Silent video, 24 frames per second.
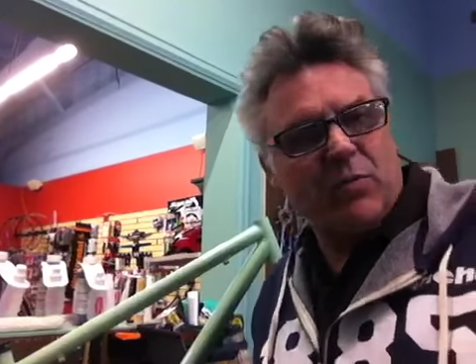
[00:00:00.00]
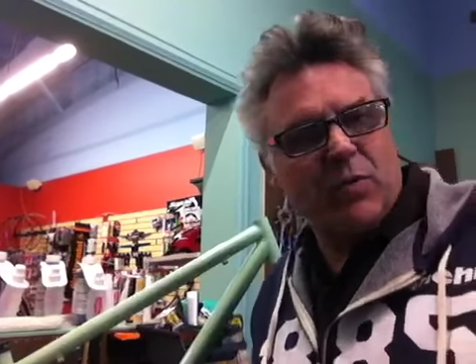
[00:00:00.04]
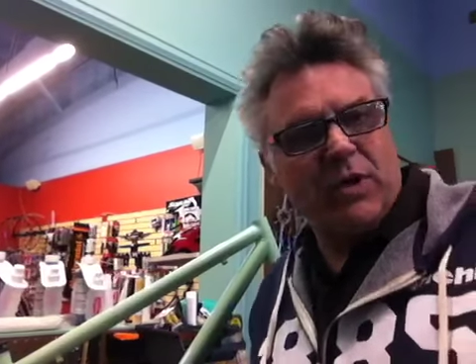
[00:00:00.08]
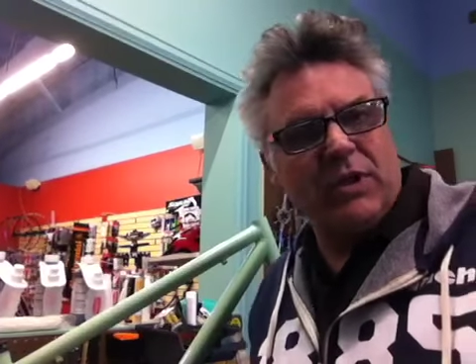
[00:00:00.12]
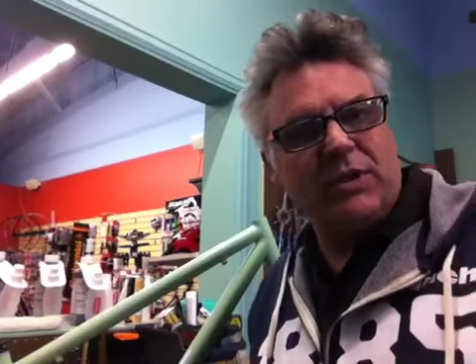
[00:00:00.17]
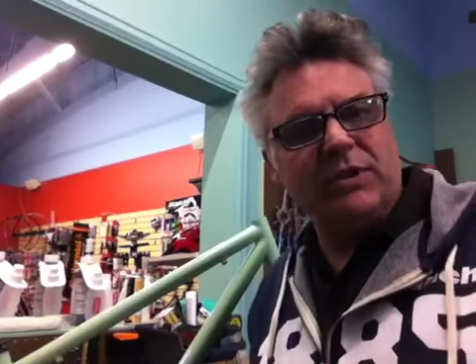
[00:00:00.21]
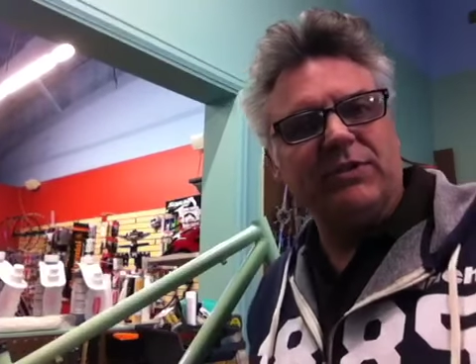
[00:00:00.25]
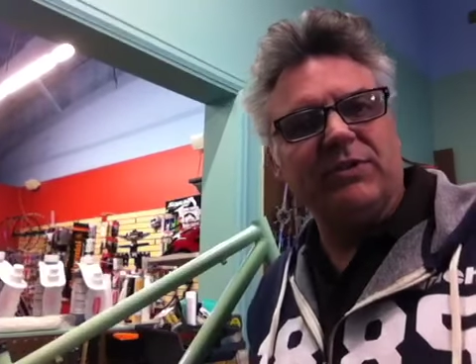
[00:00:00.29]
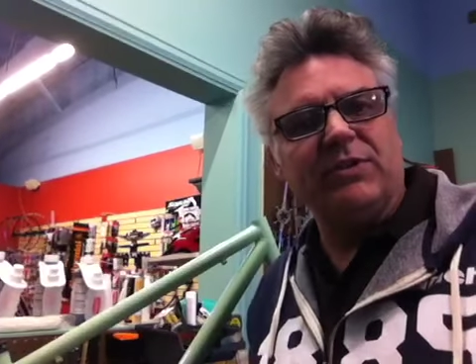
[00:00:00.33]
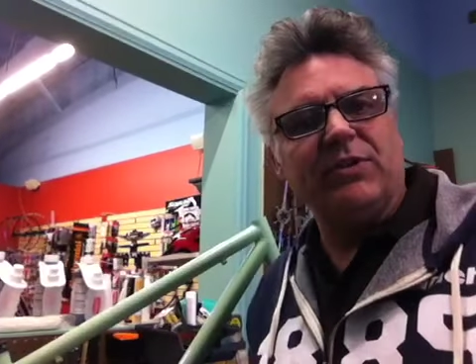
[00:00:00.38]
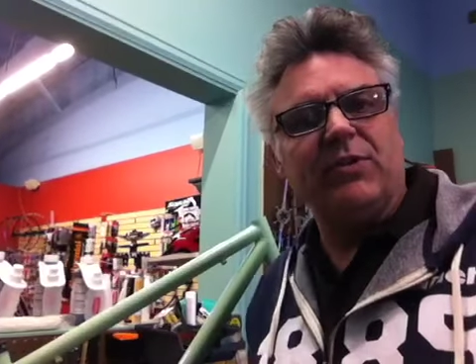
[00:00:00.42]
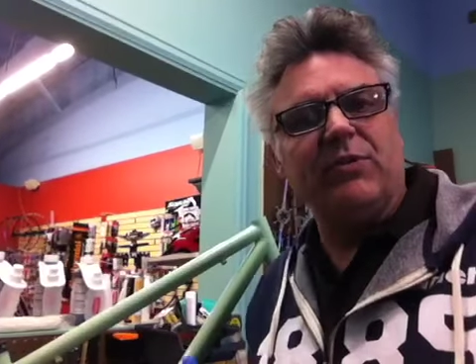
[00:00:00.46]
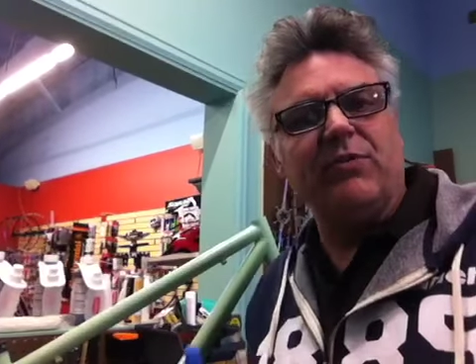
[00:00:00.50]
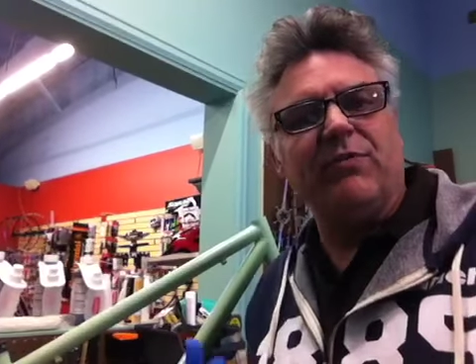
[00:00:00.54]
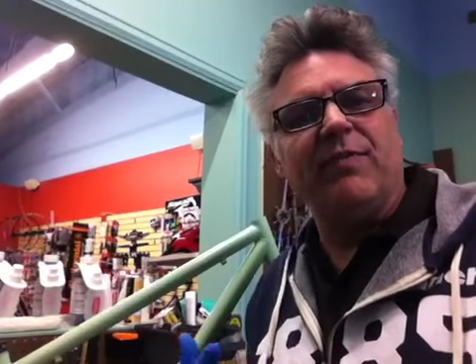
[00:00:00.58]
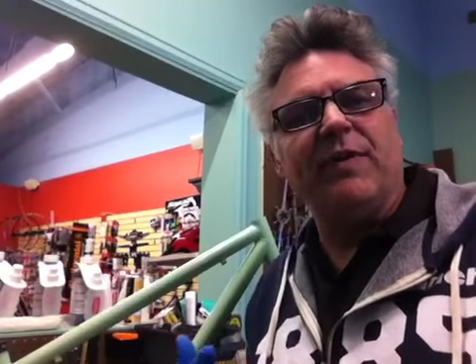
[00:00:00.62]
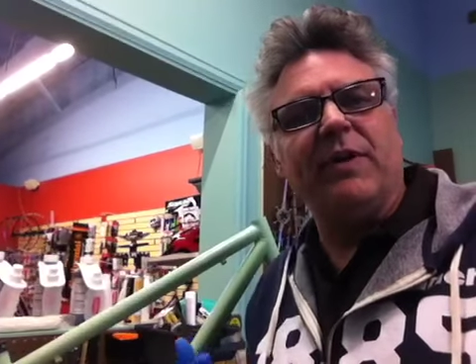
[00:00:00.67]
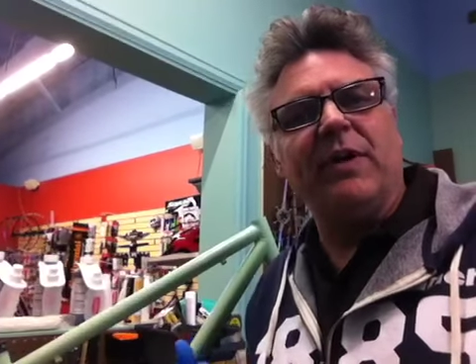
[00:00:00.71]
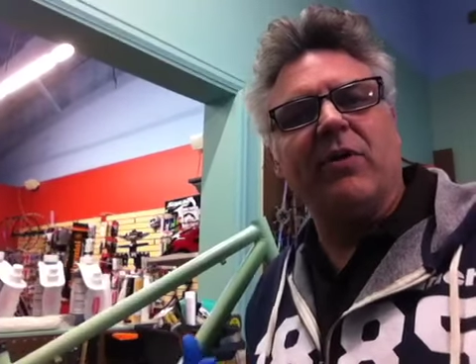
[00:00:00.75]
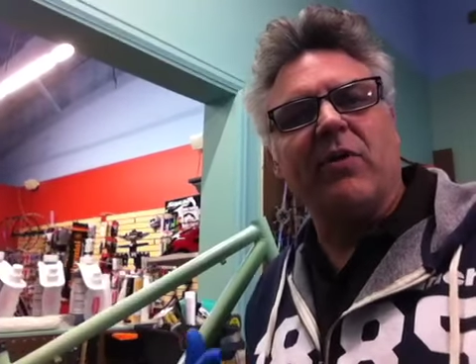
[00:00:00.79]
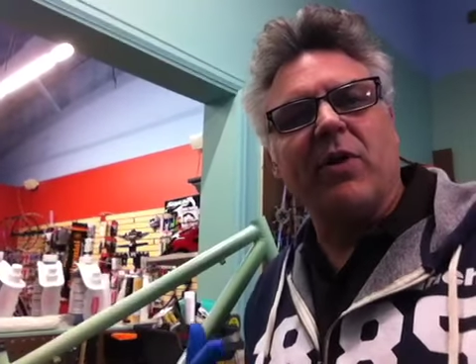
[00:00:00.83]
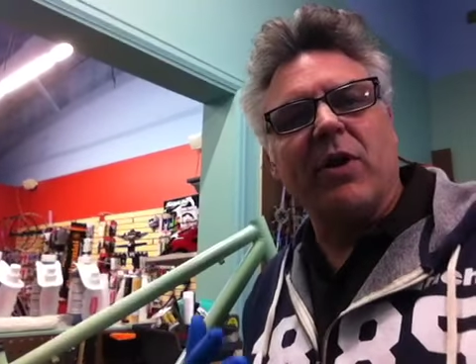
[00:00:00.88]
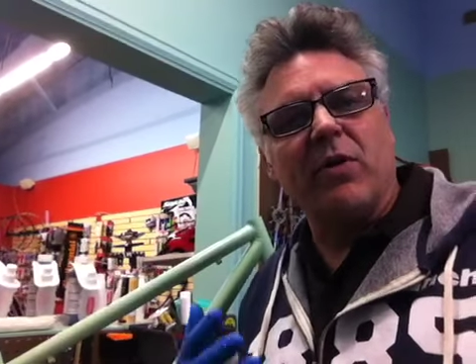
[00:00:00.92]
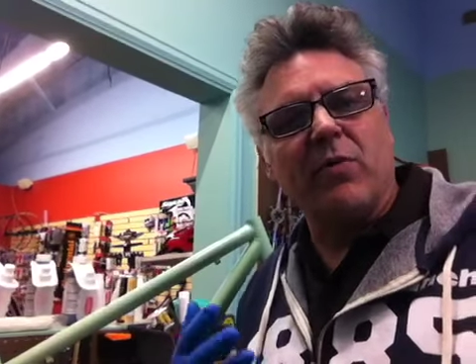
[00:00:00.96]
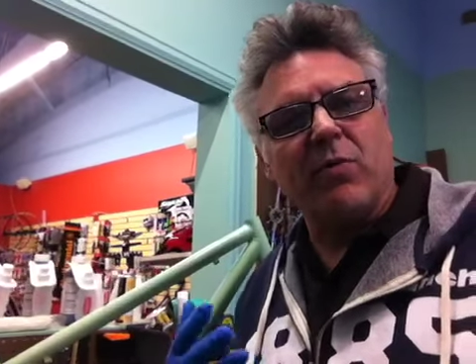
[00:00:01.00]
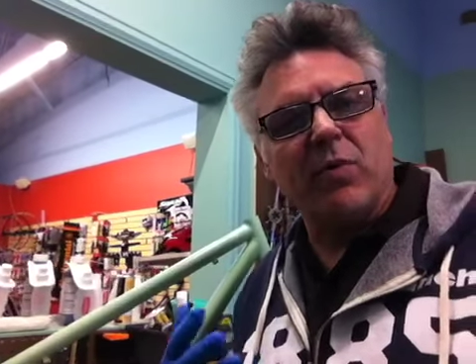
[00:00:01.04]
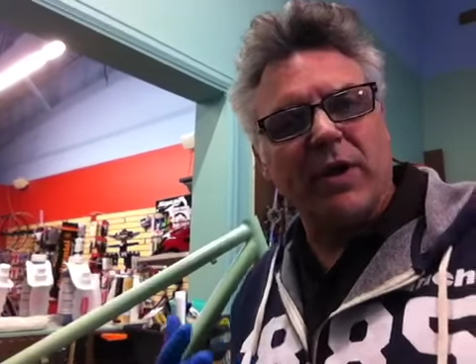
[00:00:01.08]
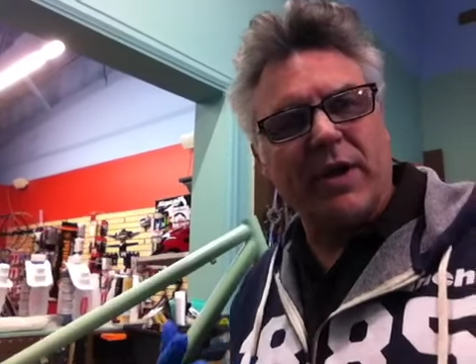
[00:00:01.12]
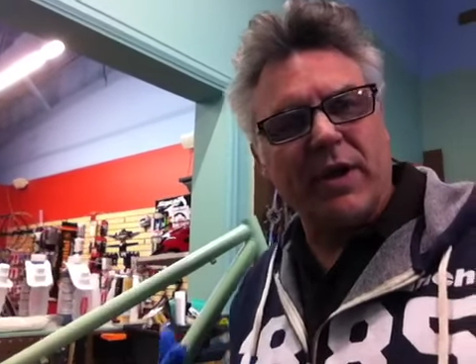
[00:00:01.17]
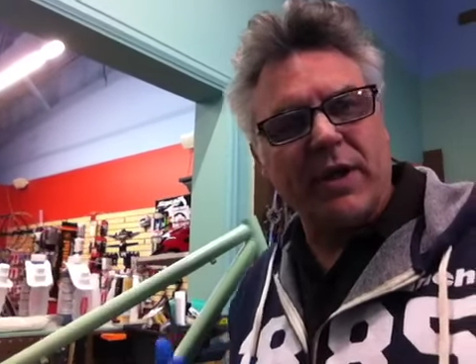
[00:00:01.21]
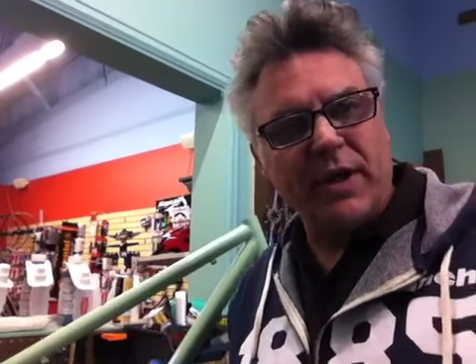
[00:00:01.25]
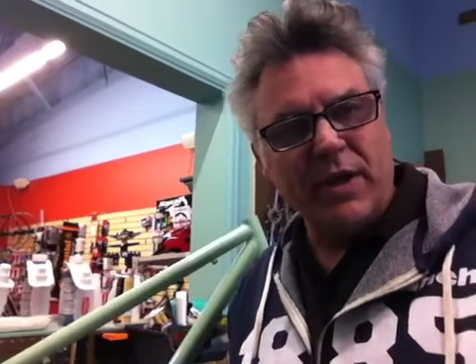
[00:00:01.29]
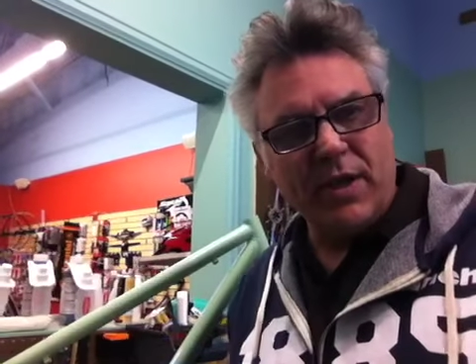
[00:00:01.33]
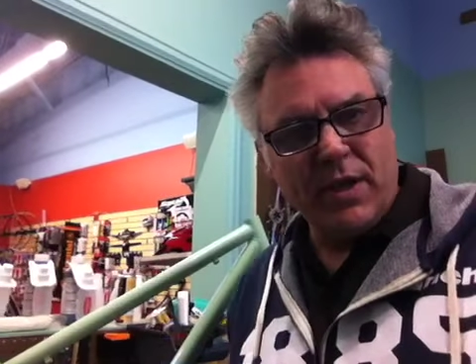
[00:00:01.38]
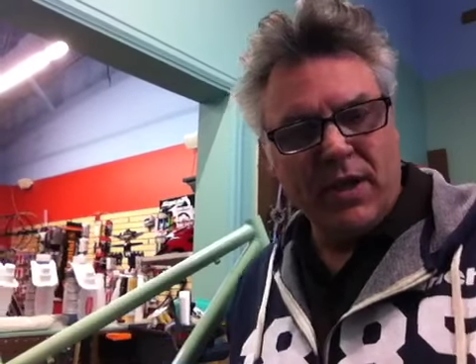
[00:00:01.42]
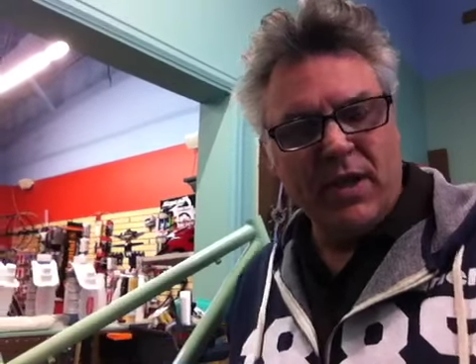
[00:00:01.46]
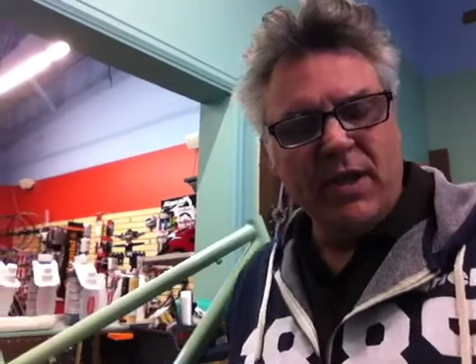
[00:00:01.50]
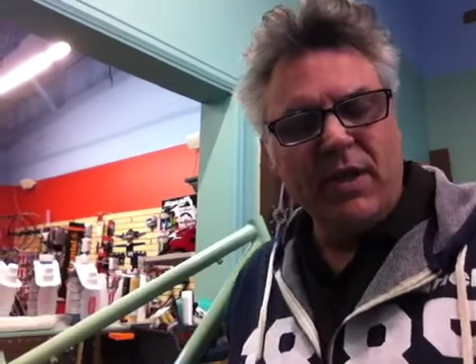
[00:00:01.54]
was to figure out a way